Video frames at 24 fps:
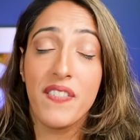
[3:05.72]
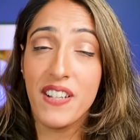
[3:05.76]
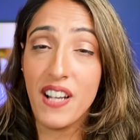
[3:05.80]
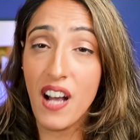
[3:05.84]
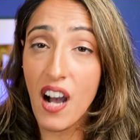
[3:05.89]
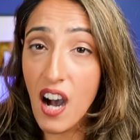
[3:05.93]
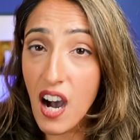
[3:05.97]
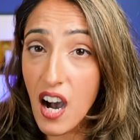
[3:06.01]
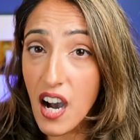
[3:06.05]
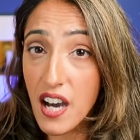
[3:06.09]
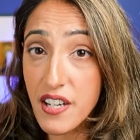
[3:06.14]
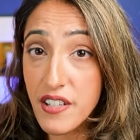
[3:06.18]
of an
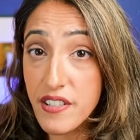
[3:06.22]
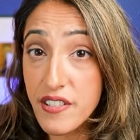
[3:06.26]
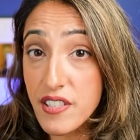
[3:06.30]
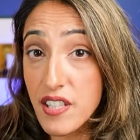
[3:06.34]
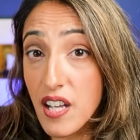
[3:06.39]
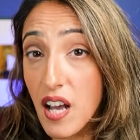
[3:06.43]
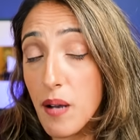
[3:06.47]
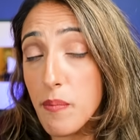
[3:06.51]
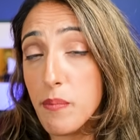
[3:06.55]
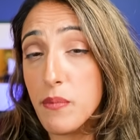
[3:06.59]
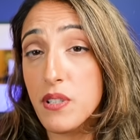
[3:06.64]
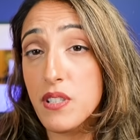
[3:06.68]

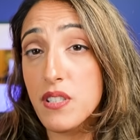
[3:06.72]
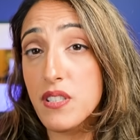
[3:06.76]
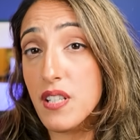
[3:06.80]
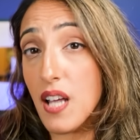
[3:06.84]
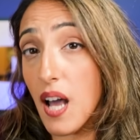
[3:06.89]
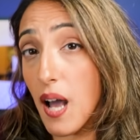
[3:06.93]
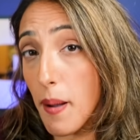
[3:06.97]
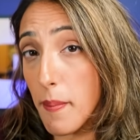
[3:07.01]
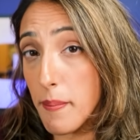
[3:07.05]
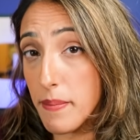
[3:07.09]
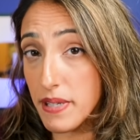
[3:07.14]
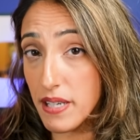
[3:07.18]
autosomal
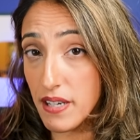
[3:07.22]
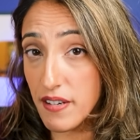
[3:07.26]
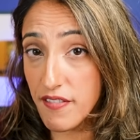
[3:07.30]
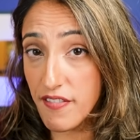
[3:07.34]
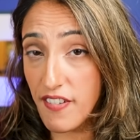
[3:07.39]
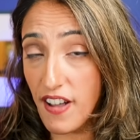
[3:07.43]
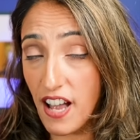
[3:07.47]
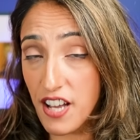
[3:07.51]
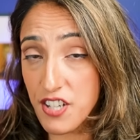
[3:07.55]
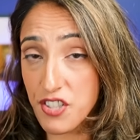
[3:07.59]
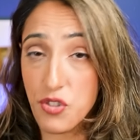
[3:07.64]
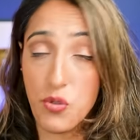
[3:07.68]
dominant
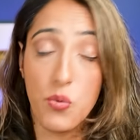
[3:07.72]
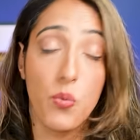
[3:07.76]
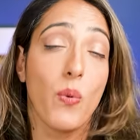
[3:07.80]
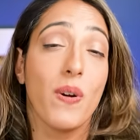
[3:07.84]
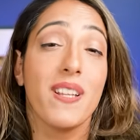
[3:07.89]
fashion.